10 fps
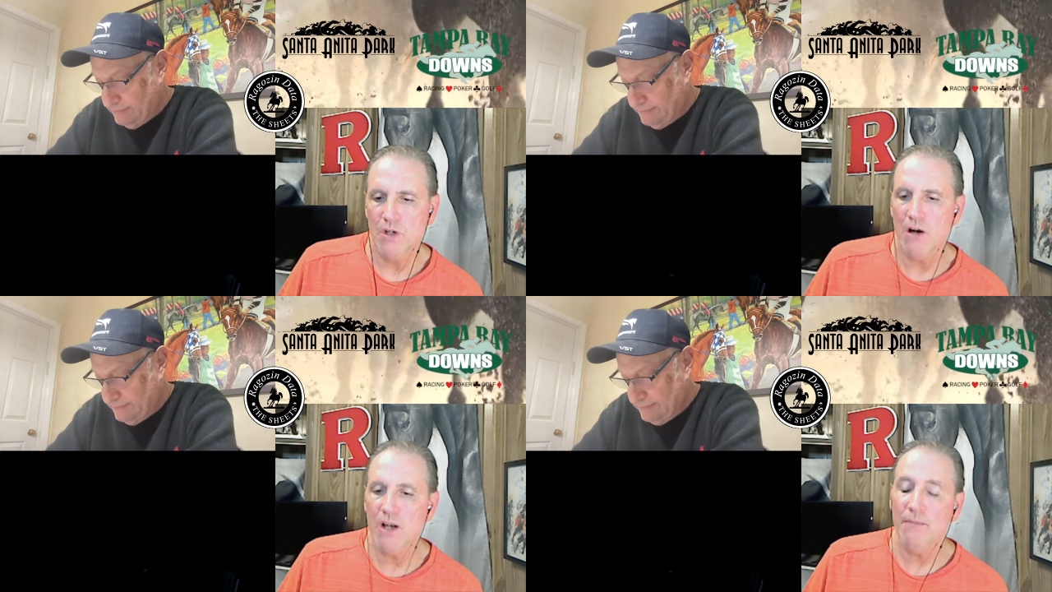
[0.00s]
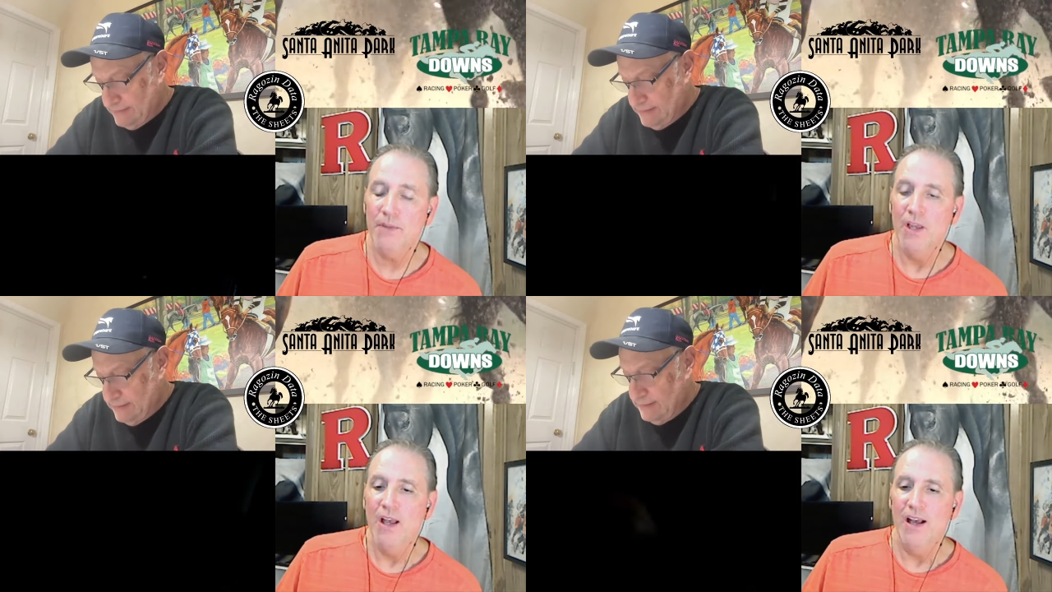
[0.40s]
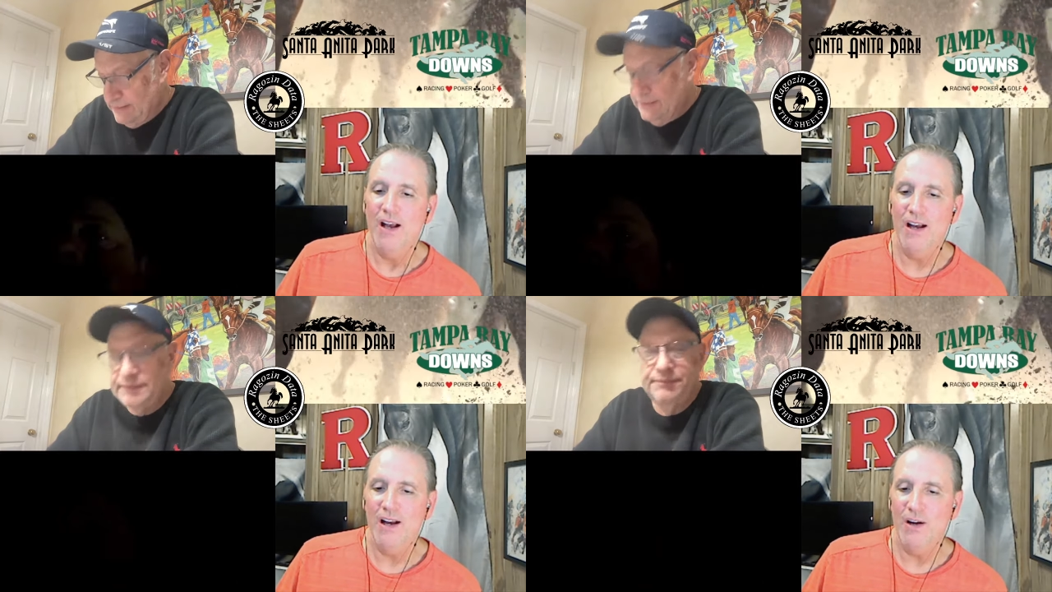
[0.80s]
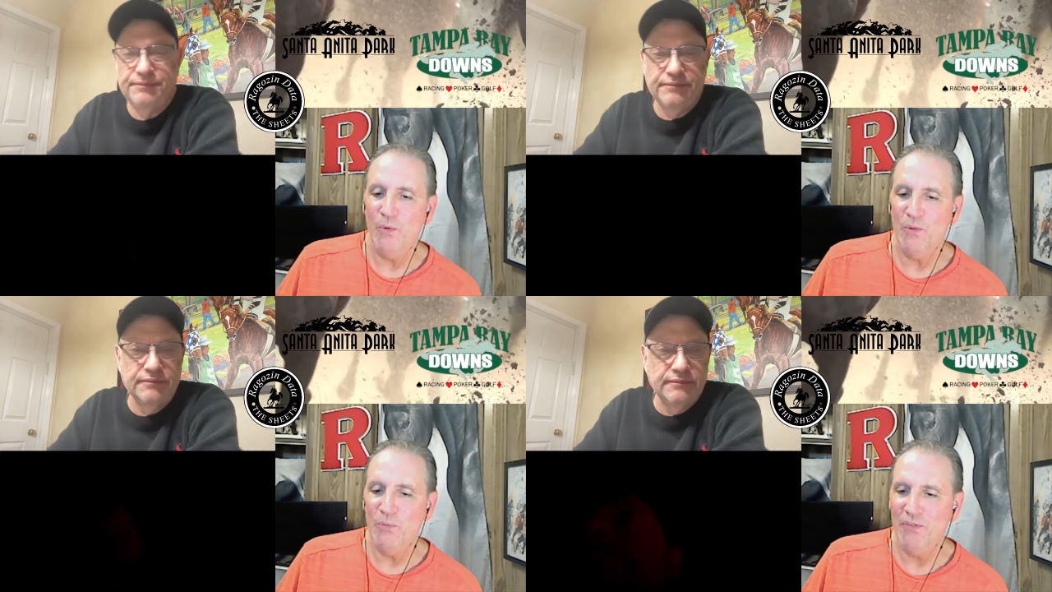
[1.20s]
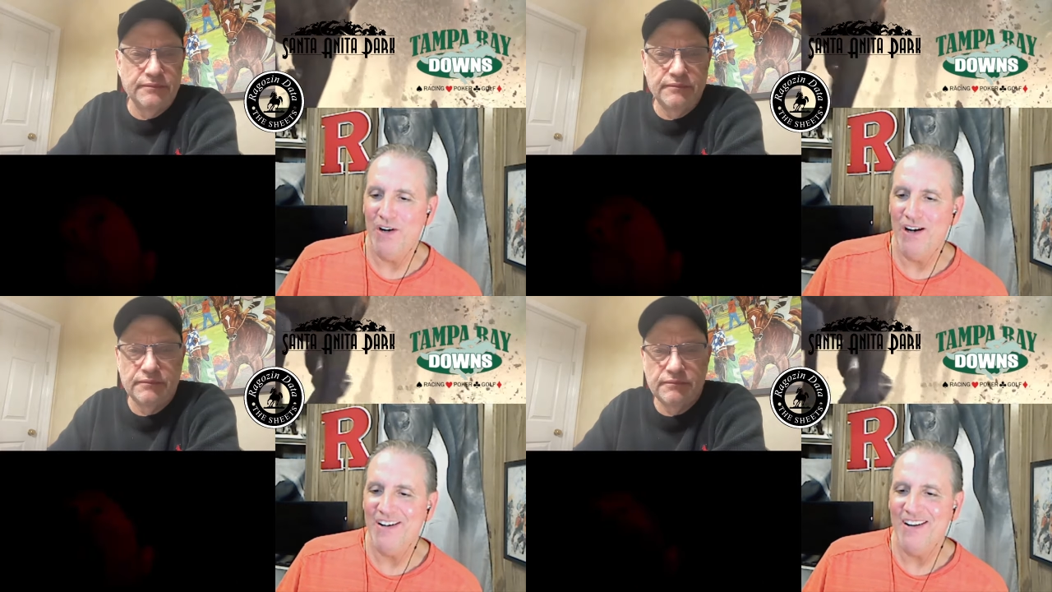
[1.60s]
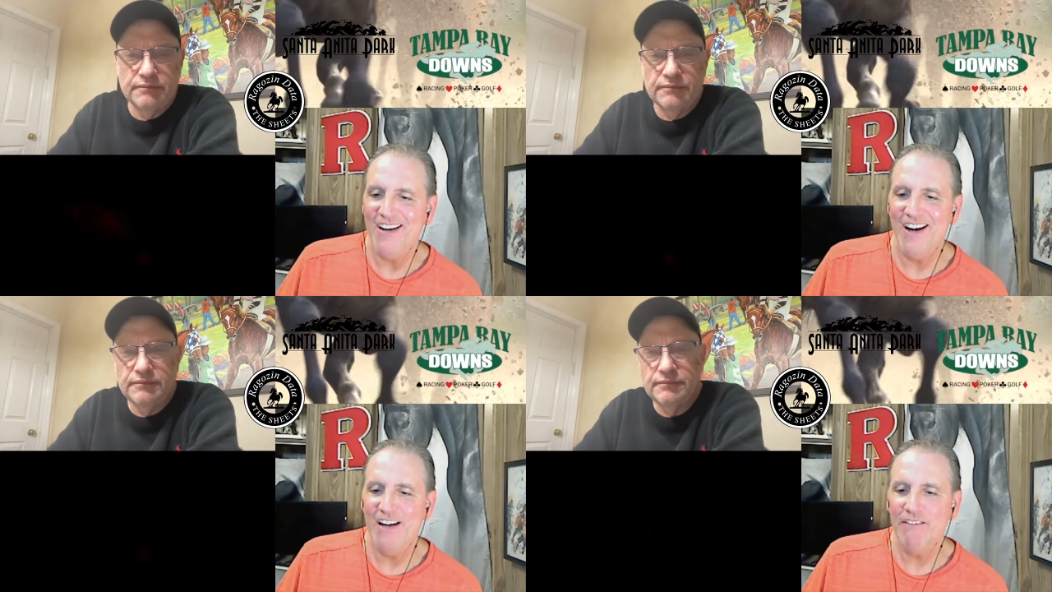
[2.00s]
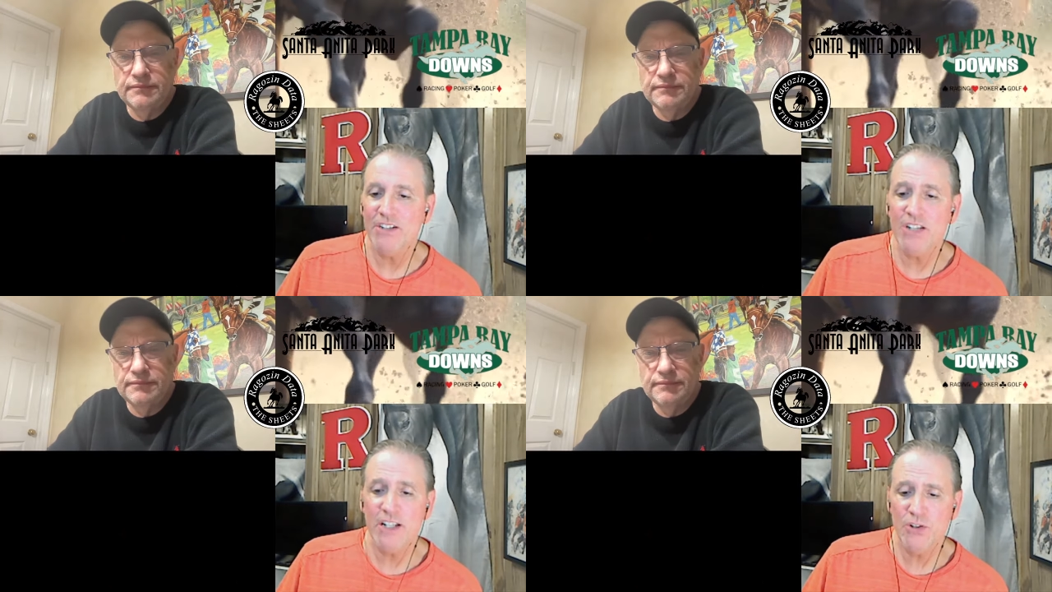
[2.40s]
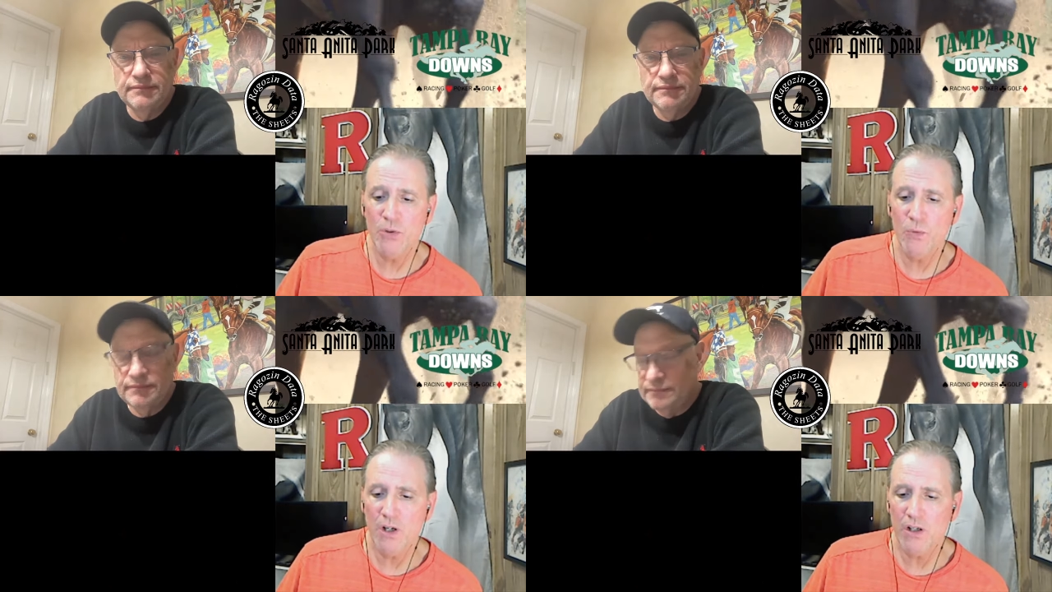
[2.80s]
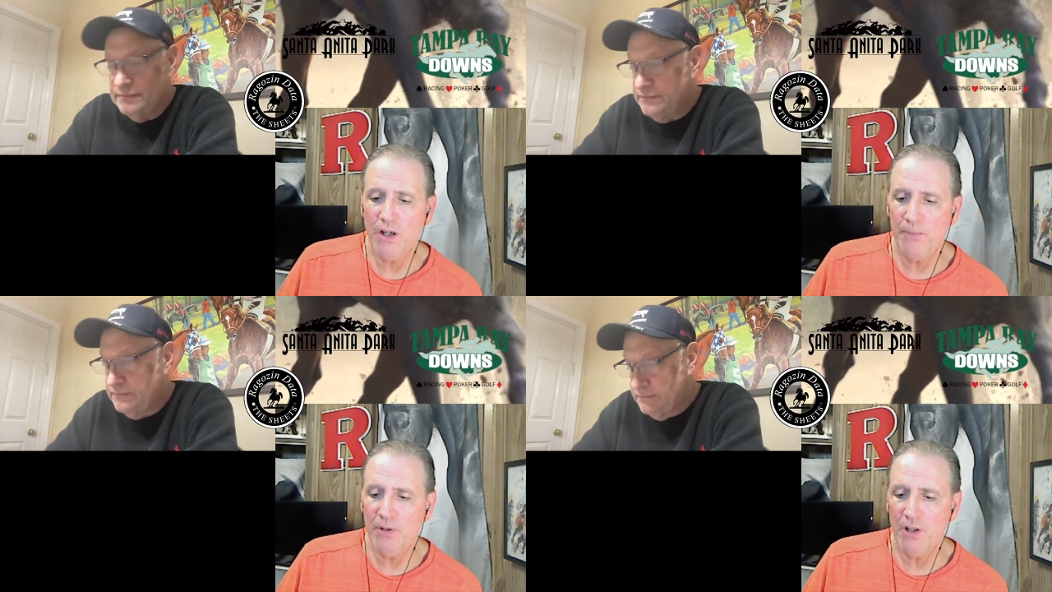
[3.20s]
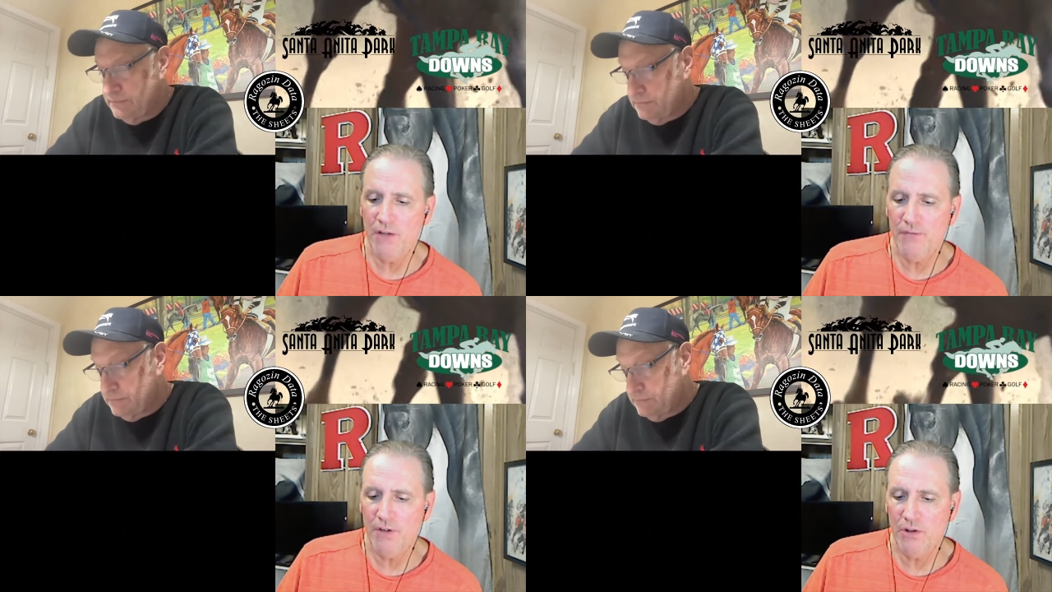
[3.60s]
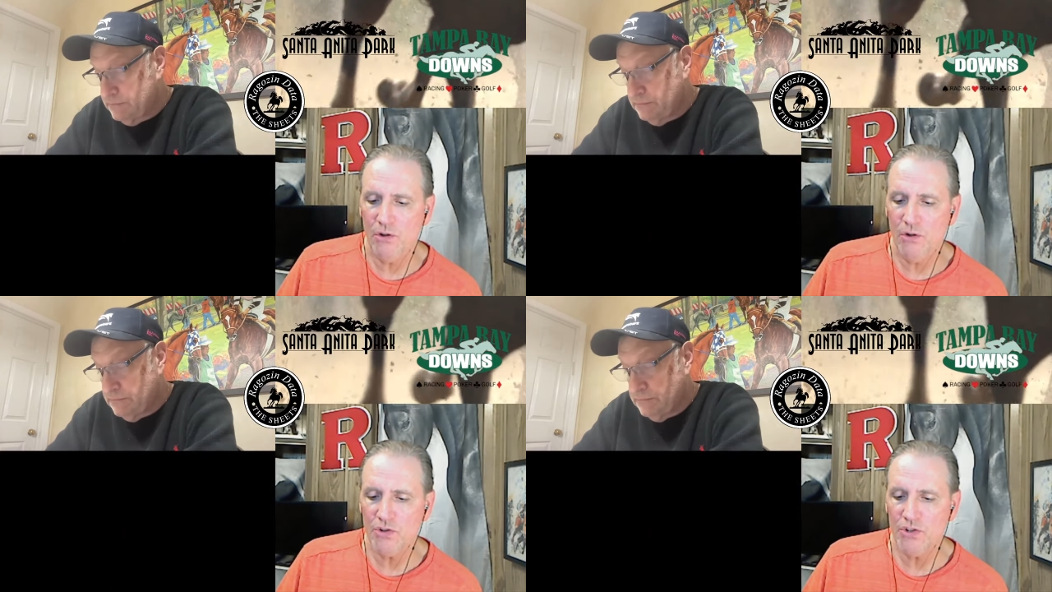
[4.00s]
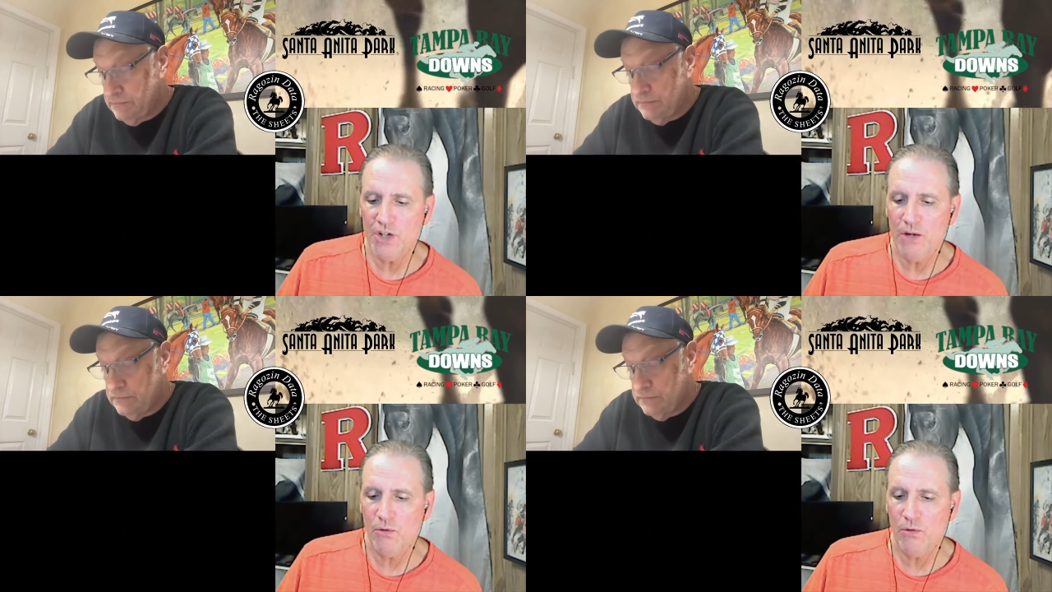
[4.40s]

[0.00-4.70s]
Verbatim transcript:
Speaker 1: All right. Uh, we'll move on. Uh, let's get to a couple of uh, longer shot